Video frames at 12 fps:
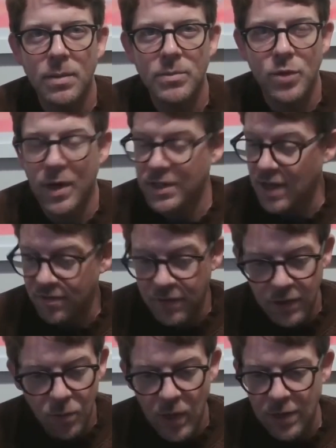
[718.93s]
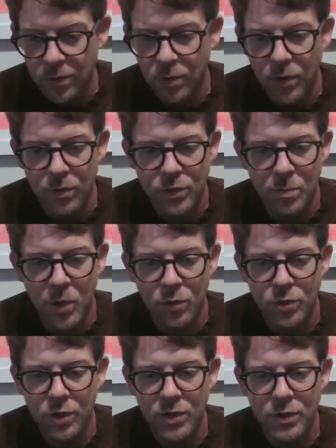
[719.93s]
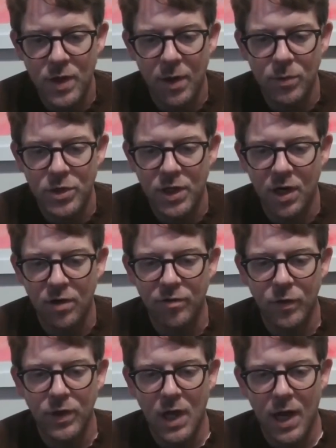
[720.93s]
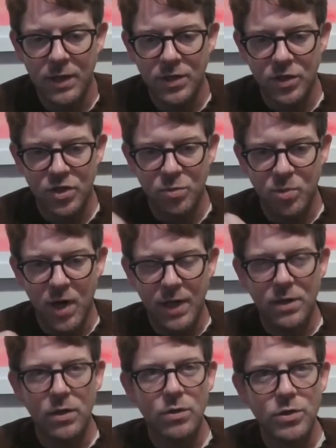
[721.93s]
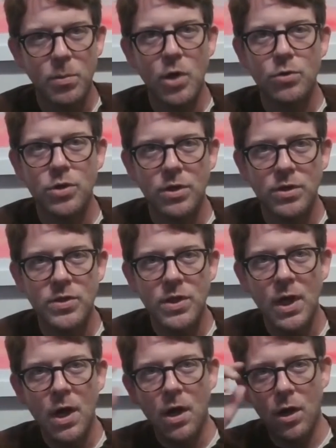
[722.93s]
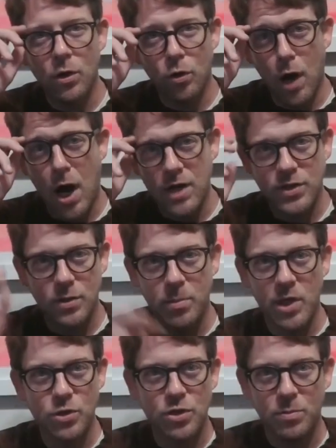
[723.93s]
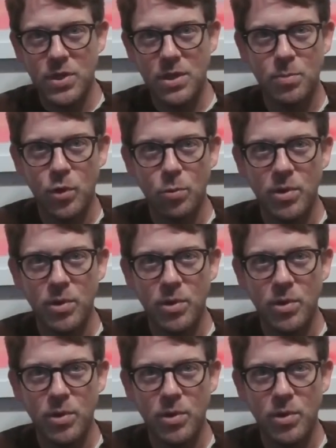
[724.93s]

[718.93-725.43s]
So I definitely went through those emotions. I was careful not to spread those emotions across a bunch of people